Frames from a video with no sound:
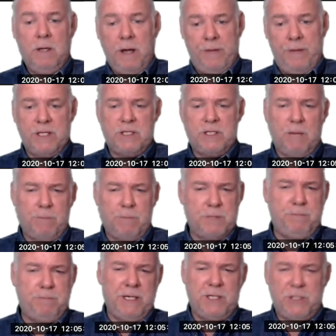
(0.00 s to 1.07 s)
And this
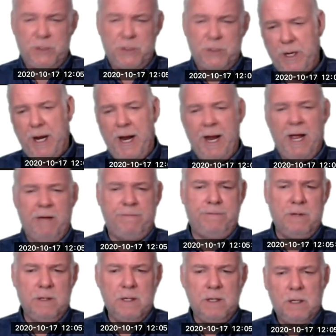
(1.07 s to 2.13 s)
number's been
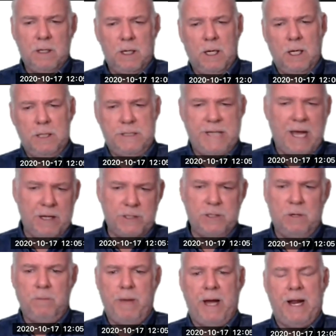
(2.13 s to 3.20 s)
2.5 down
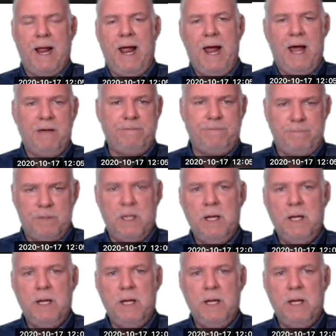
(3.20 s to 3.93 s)
to about 0.5.